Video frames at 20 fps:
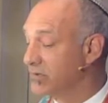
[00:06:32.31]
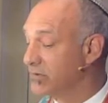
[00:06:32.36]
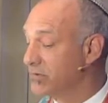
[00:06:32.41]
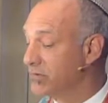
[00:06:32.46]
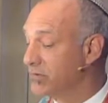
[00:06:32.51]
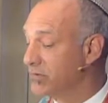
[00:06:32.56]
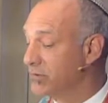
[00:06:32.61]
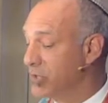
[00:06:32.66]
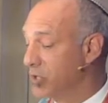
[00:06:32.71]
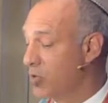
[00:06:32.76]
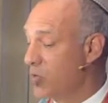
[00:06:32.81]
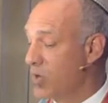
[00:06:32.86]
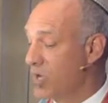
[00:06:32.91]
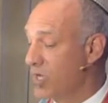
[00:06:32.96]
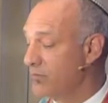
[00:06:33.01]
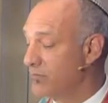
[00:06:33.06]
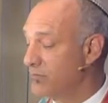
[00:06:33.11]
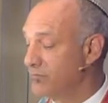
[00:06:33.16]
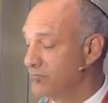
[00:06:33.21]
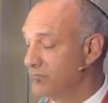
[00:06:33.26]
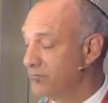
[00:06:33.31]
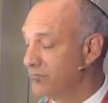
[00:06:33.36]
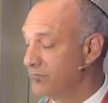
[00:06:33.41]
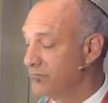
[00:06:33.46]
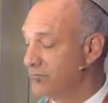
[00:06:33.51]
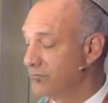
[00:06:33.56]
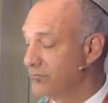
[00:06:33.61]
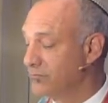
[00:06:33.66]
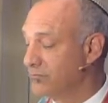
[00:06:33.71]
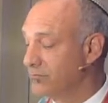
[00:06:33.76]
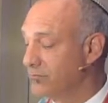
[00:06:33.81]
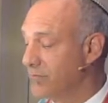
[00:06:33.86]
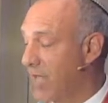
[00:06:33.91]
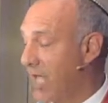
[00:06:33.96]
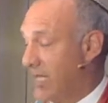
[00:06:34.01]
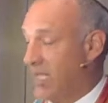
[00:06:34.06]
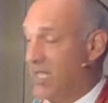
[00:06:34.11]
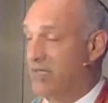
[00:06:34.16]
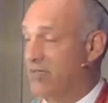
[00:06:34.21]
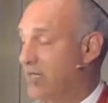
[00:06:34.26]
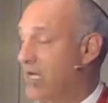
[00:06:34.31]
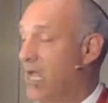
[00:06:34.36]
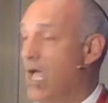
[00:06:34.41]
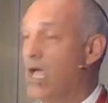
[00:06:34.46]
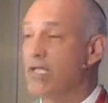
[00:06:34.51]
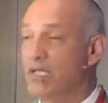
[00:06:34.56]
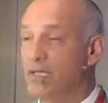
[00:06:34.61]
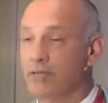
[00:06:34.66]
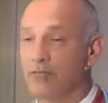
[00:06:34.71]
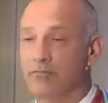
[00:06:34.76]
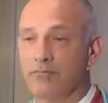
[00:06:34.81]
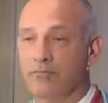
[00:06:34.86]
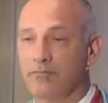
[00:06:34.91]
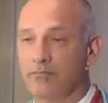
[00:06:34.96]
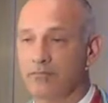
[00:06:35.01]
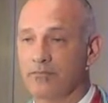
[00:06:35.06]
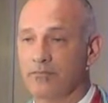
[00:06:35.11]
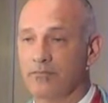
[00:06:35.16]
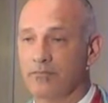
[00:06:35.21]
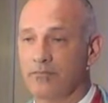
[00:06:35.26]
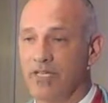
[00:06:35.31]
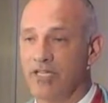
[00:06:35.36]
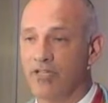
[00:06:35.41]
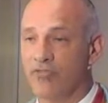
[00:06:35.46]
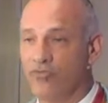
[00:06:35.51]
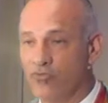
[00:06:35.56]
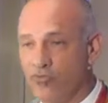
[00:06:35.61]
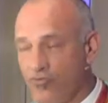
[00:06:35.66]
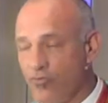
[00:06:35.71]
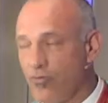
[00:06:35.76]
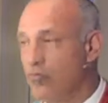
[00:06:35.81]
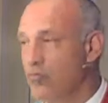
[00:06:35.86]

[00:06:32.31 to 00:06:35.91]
You know what? I can't deny it. It's true.